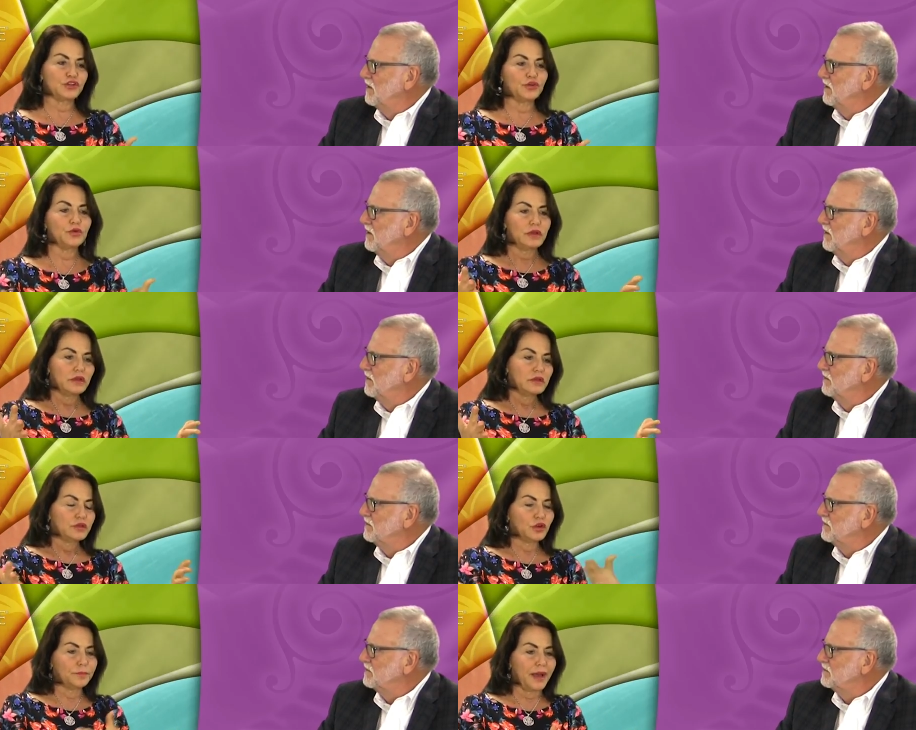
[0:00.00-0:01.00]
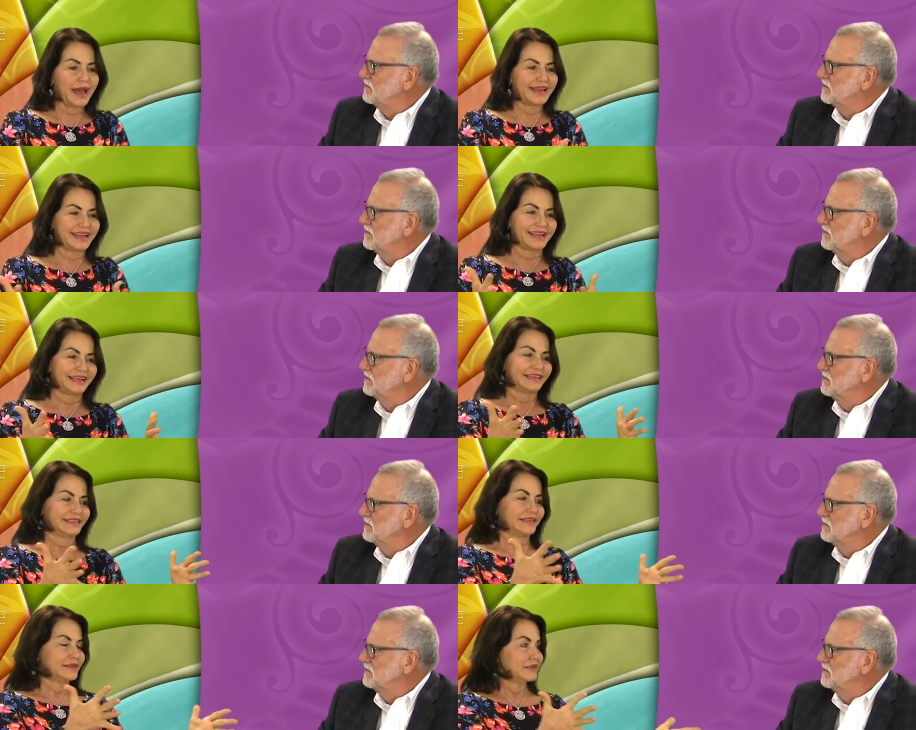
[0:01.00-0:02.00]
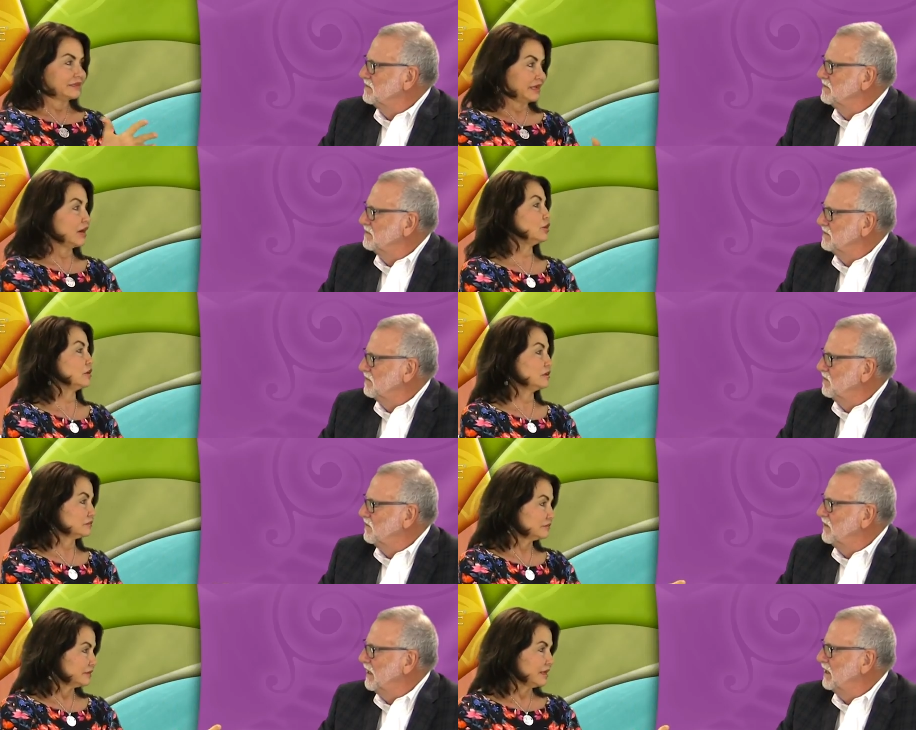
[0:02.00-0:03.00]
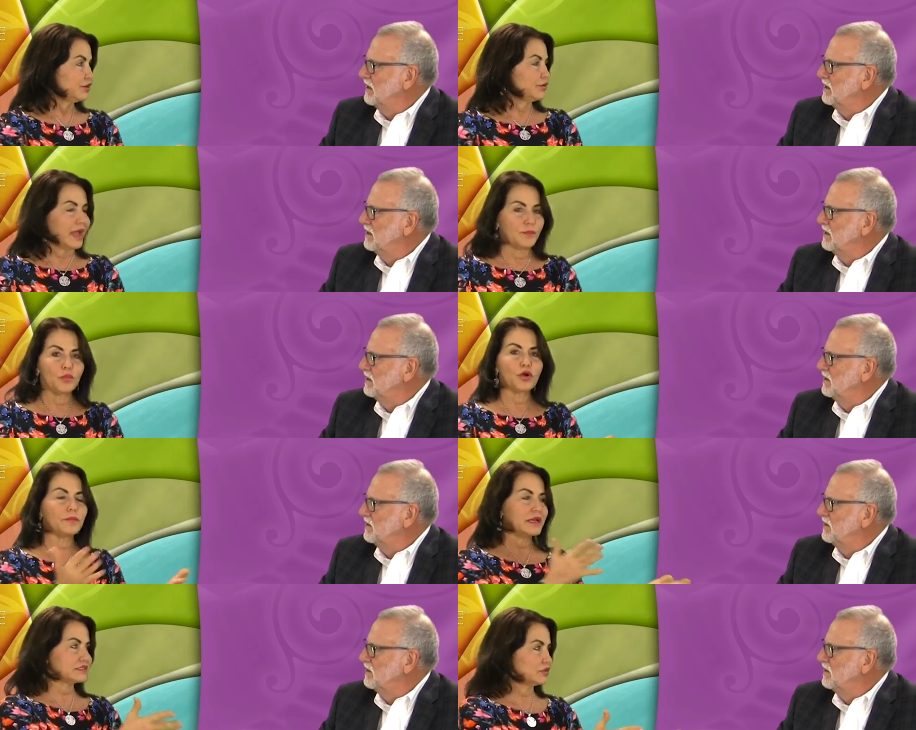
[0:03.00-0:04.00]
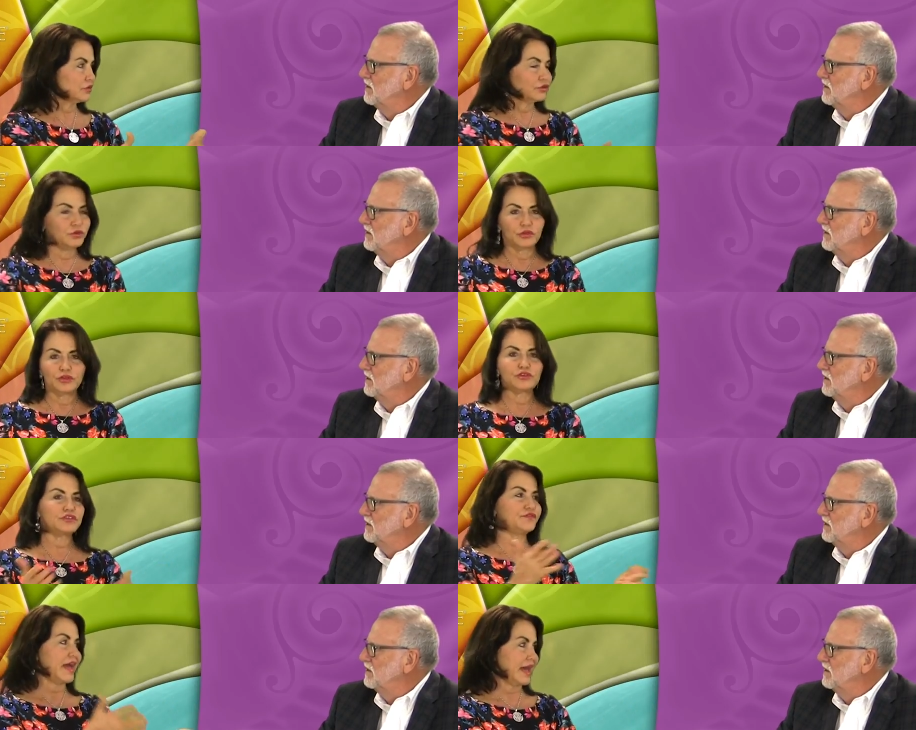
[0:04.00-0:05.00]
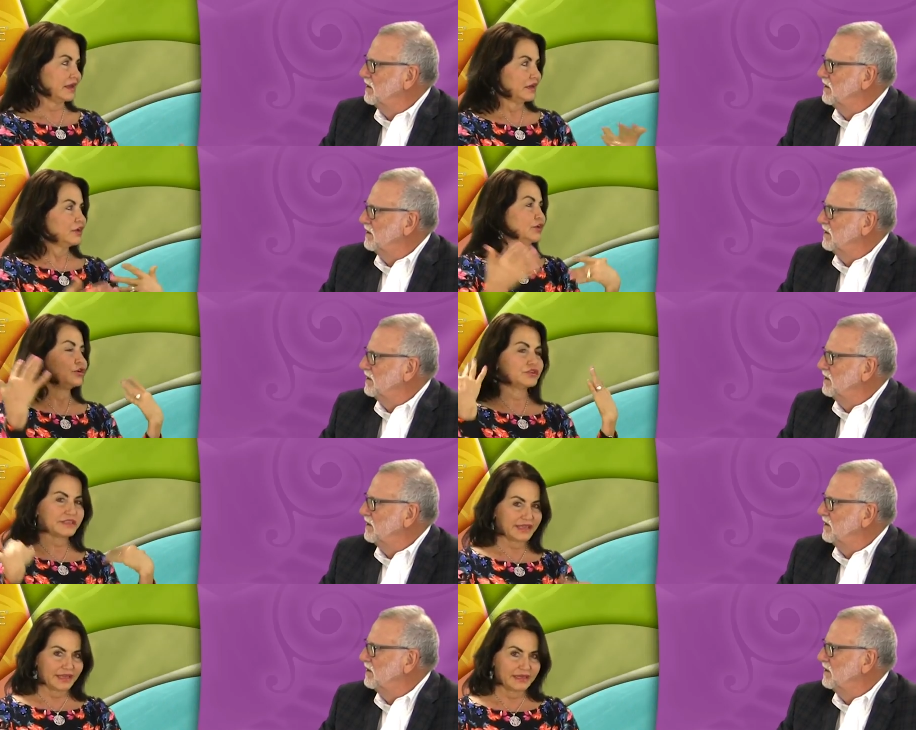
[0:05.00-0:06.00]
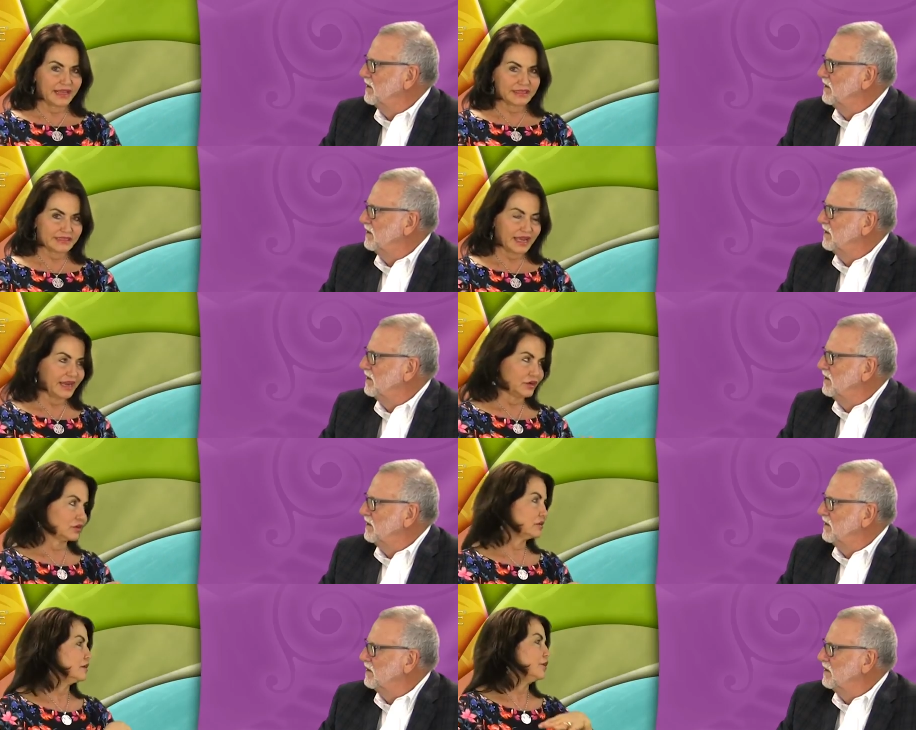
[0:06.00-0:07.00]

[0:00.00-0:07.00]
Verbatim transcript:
Speaker 1: you your body younger. Yeah. You get more muscle. You lose fat. Your skin gets tighter.